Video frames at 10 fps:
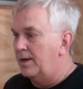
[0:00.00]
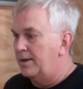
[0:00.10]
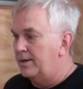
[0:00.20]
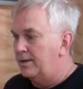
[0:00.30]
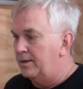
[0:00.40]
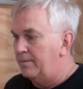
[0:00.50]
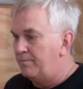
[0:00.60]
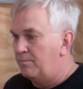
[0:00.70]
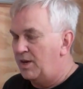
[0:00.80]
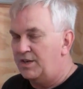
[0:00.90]
uh,
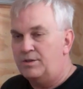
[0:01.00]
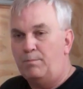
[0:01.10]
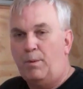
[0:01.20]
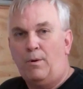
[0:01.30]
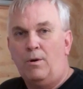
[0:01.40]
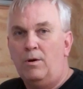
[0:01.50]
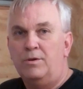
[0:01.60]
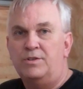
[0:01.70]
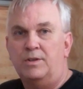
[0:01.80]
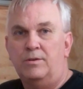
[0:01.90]
make some
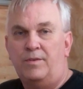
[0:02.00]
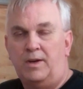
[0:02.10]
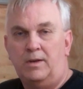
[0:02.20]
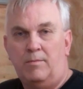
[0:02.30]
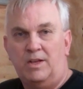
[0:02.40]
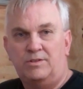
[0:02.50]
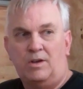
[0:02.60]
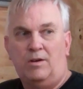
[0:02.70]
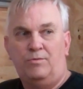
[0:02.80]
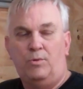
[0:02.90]
parts and they're thinking about
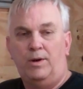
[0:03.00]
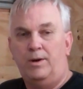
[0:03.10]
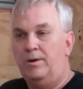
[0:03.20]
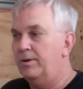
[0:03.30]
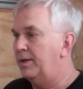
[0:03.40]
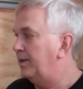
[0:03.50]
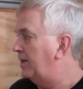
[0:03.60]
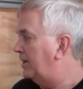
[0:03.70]
software and,